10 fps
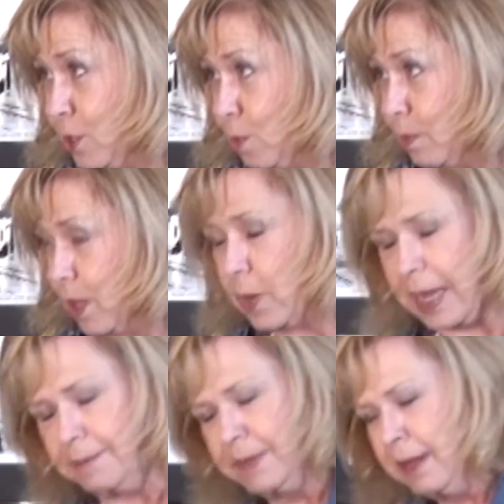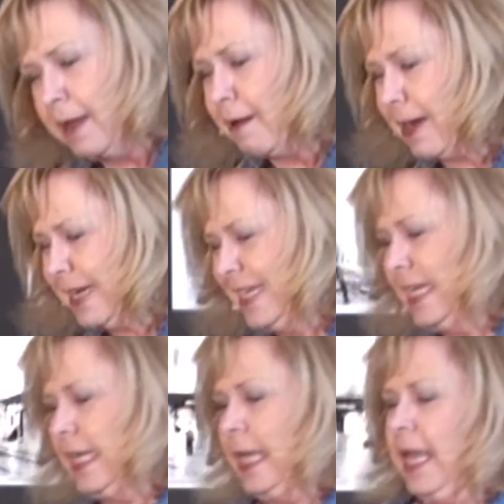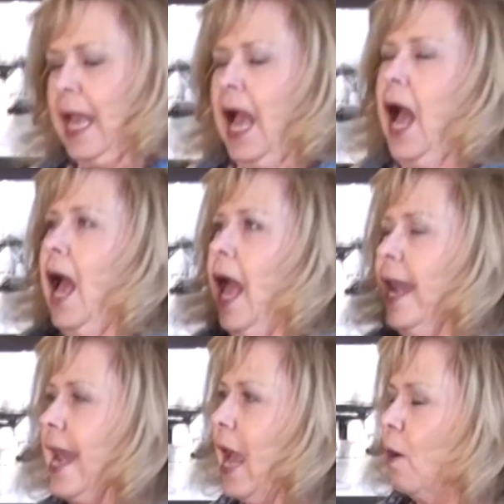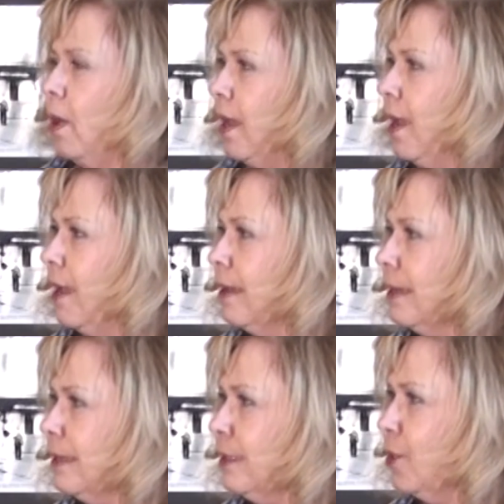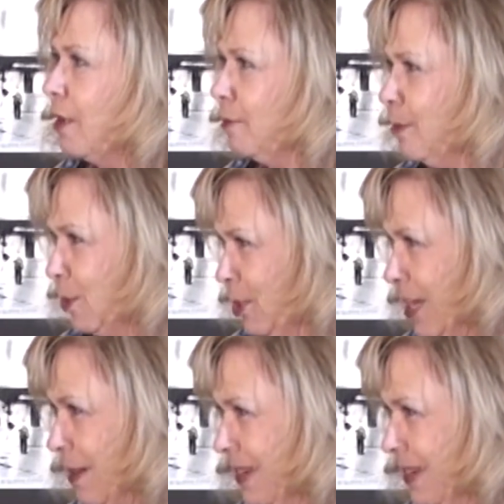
have to assume. Okay. All right. Now, you're not from Georgetown.